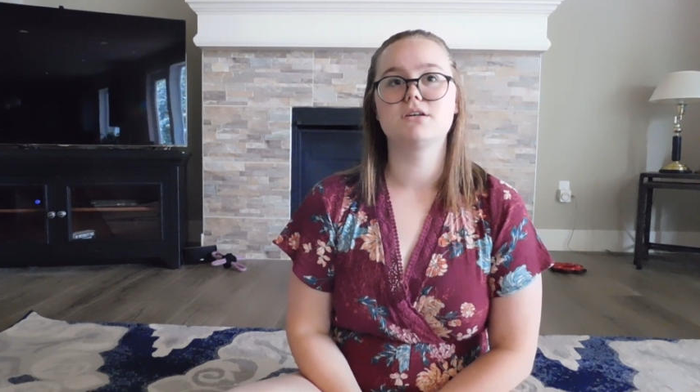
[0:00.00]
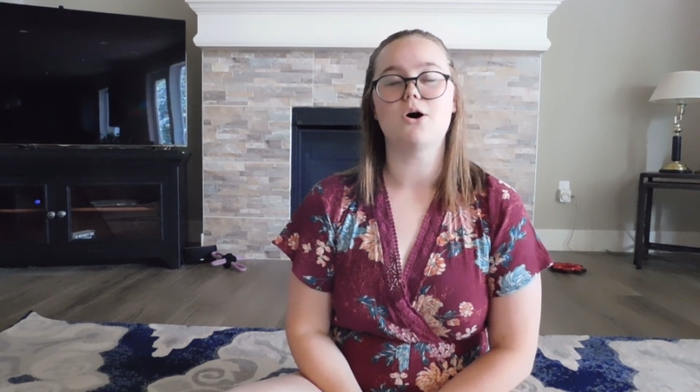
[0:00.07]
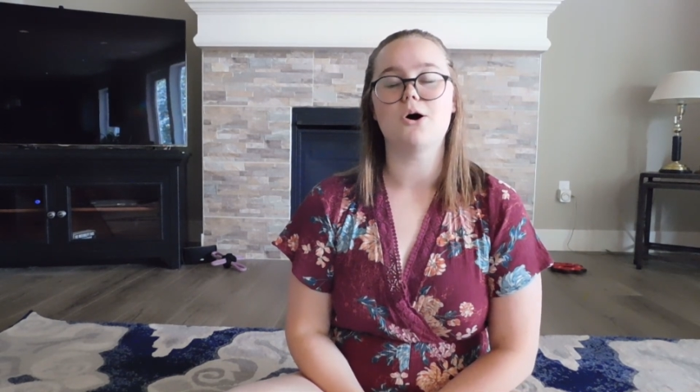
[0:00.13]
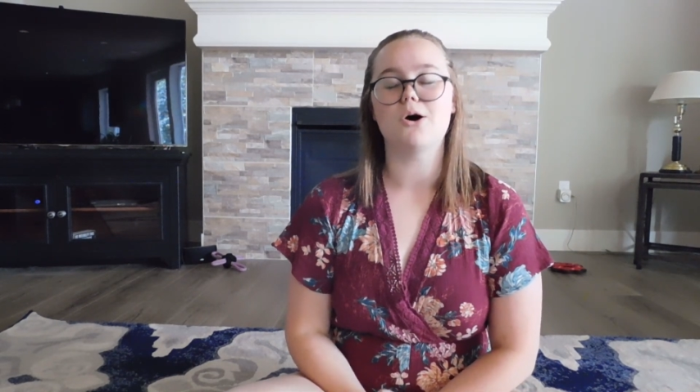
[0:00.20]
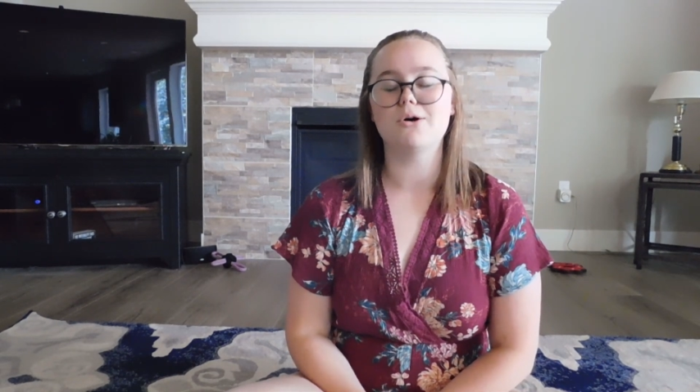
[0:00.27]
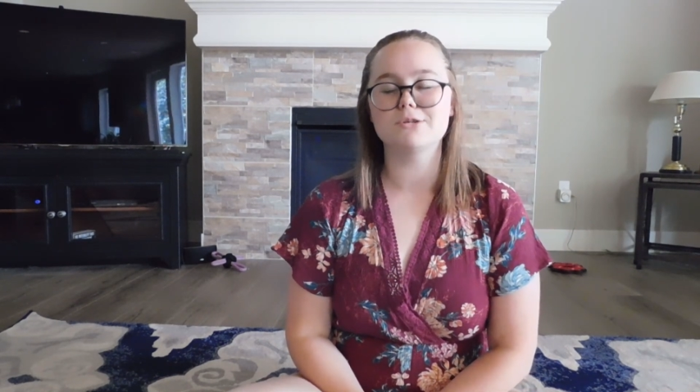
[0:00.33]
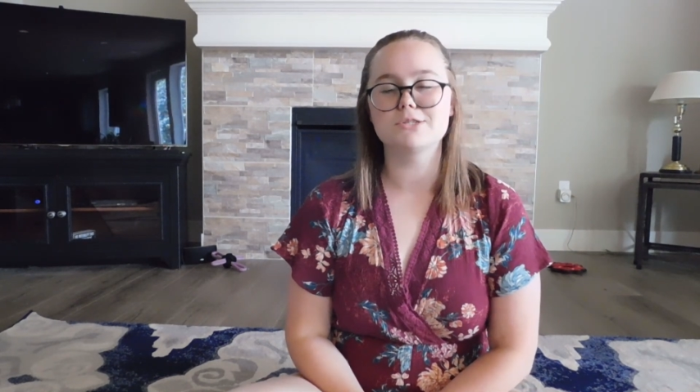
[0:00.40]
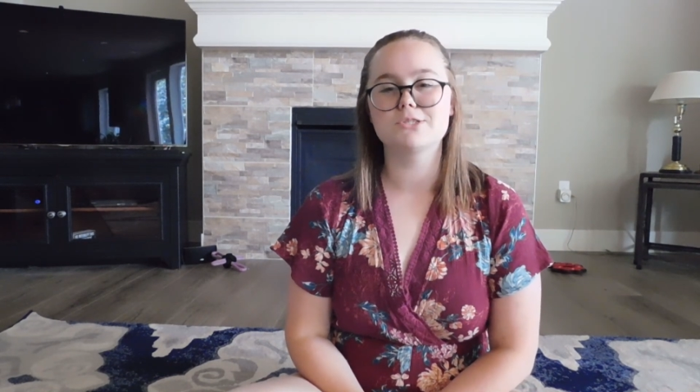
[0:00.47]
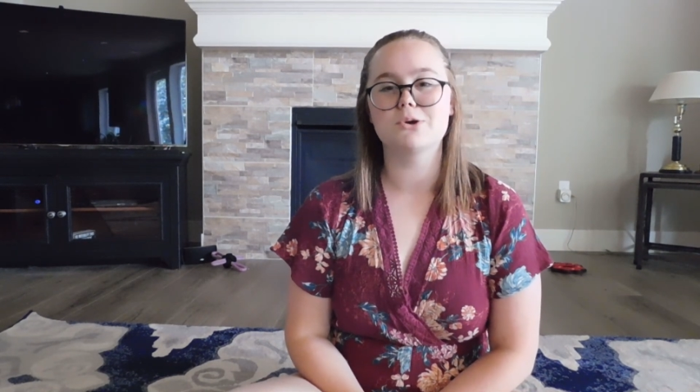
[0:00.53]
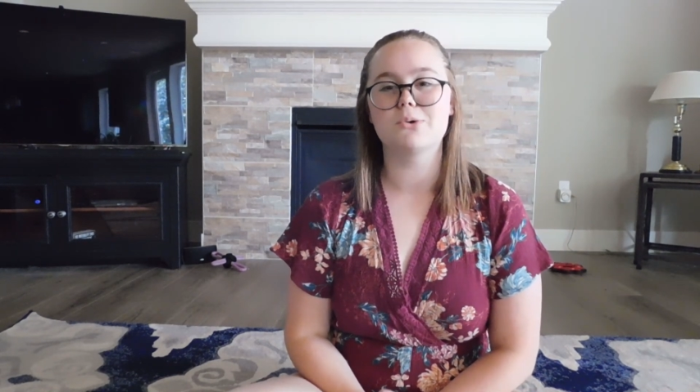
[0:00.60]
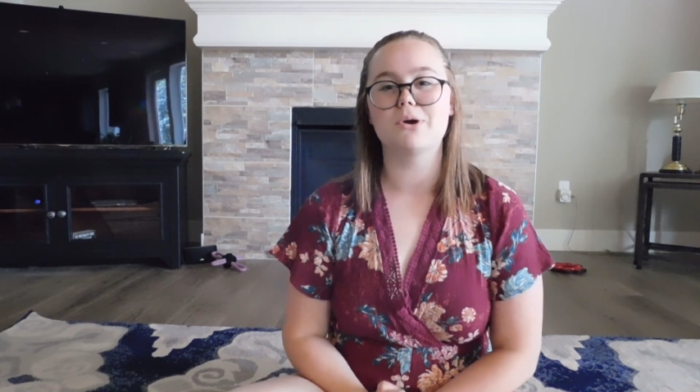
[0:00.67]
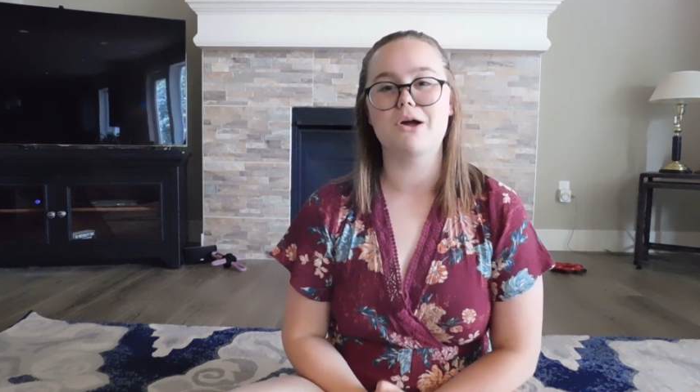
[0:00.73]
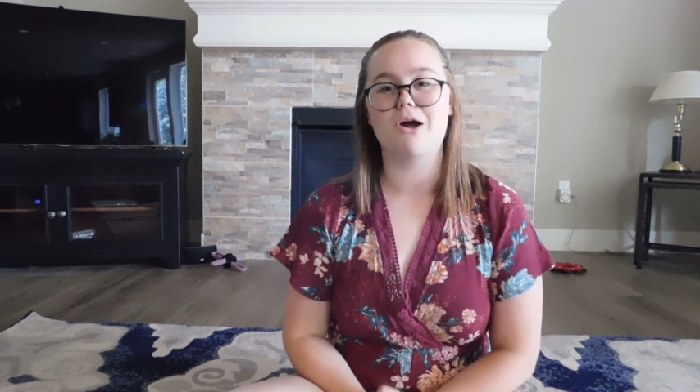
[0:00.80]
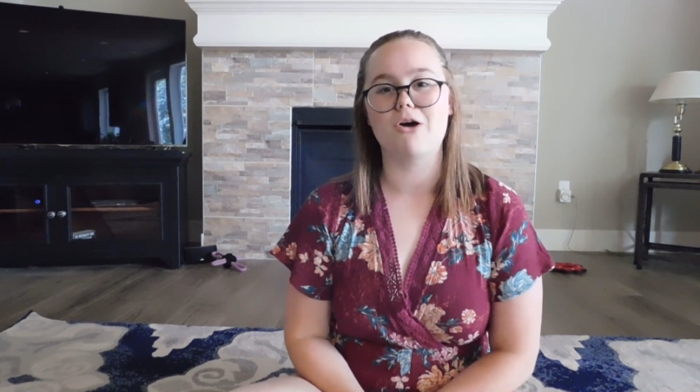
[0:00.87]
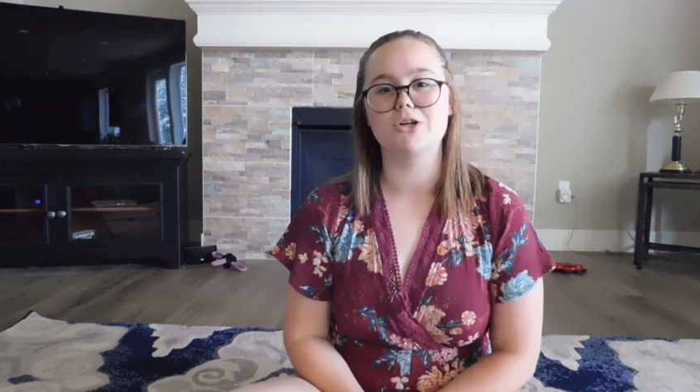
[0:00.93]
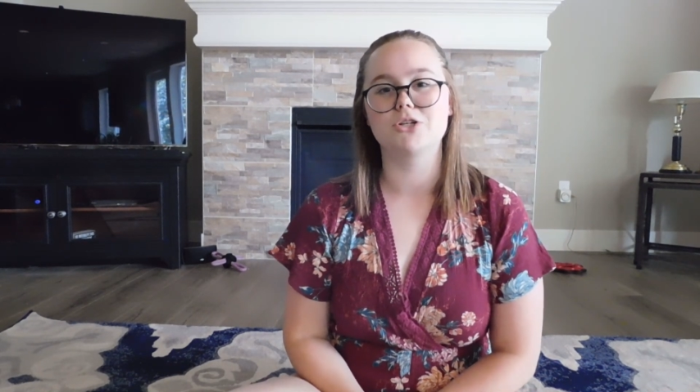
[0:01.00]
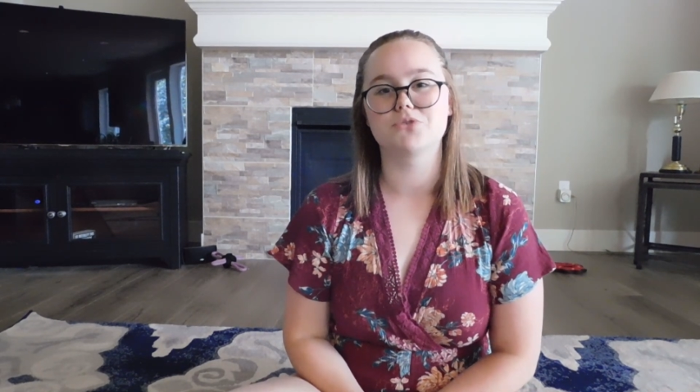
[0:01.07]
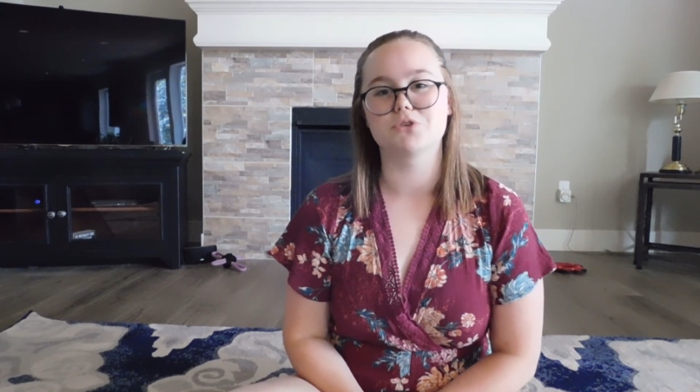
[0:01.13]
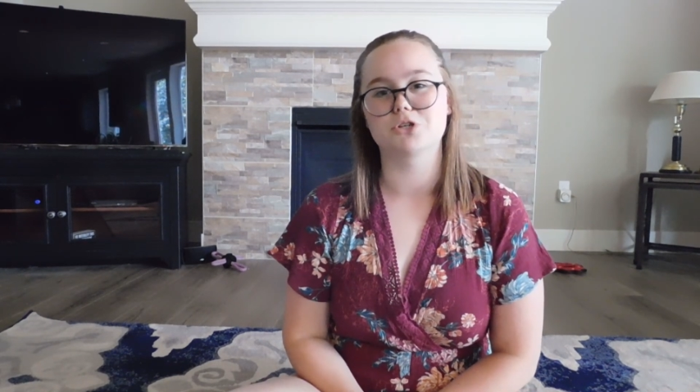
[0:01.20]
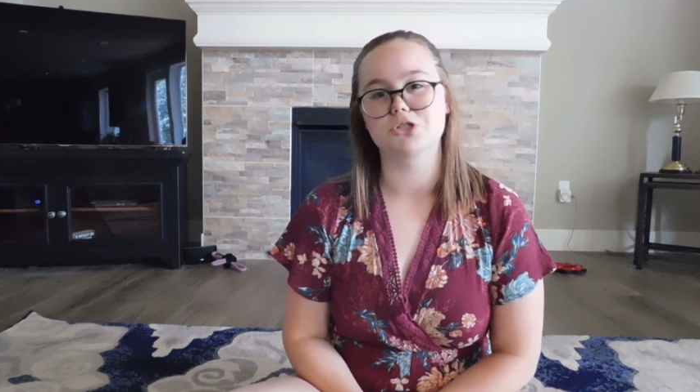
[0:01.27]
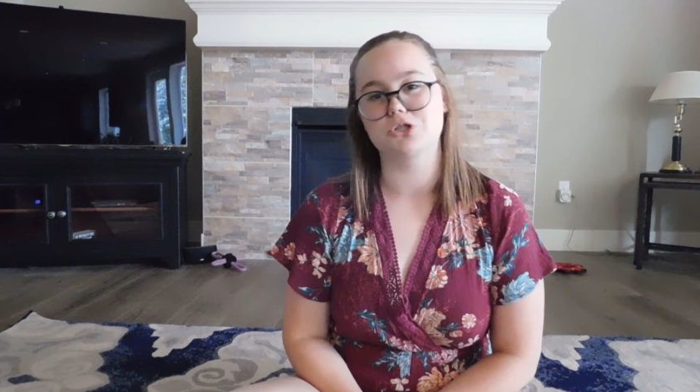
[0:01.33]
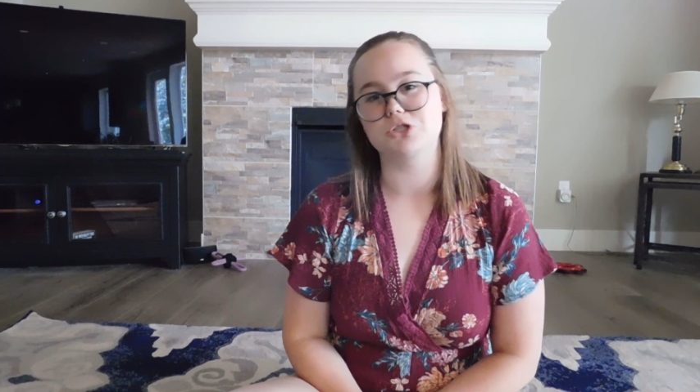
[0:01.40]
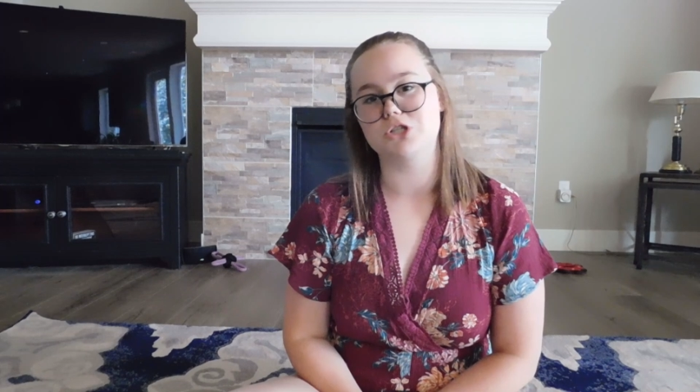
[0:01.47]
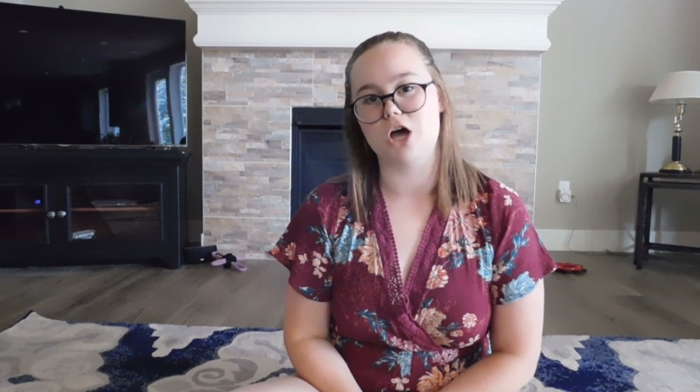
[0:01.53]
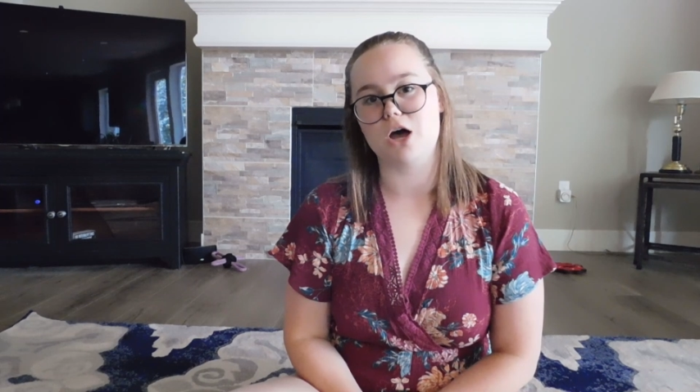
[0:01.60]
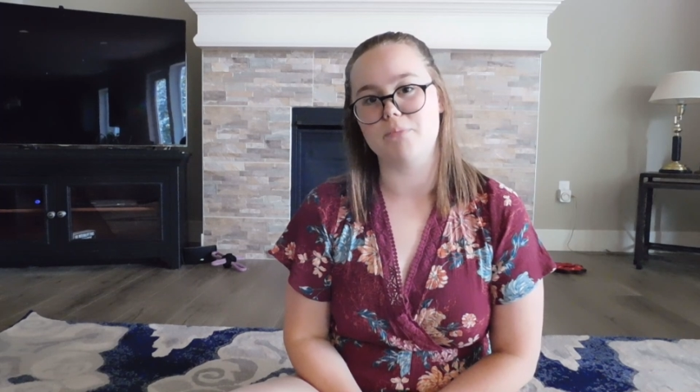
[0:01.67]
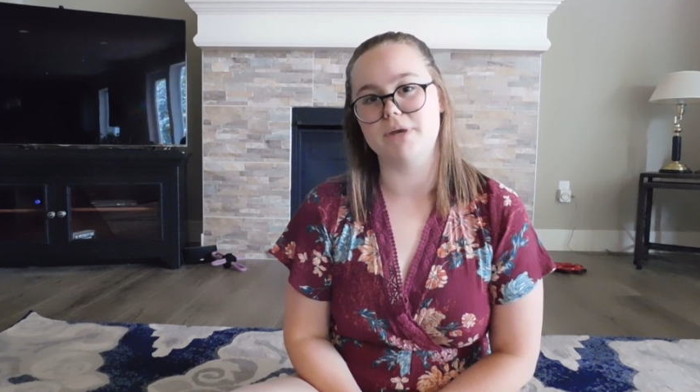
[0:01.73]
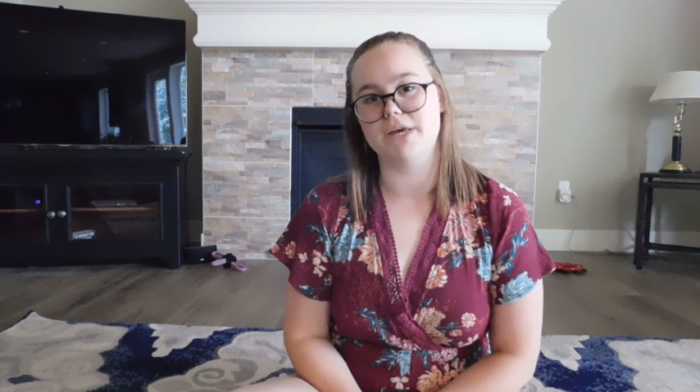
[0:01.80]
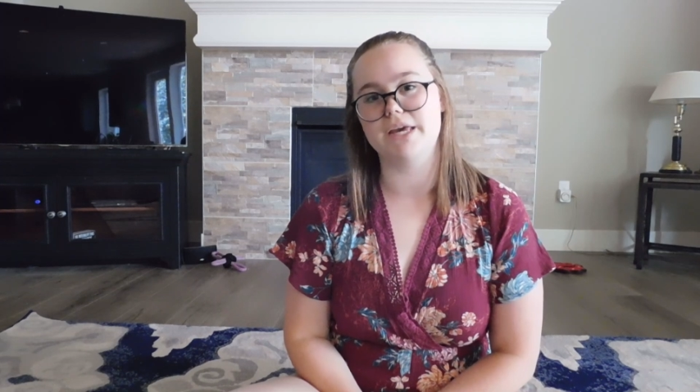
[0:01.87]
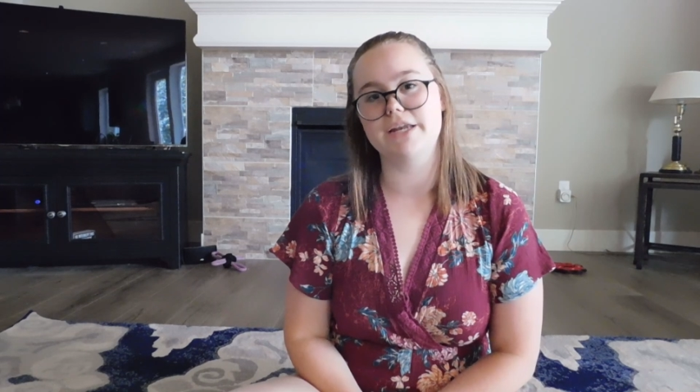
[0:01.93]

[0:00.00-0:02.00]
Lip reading: also a controversial topic,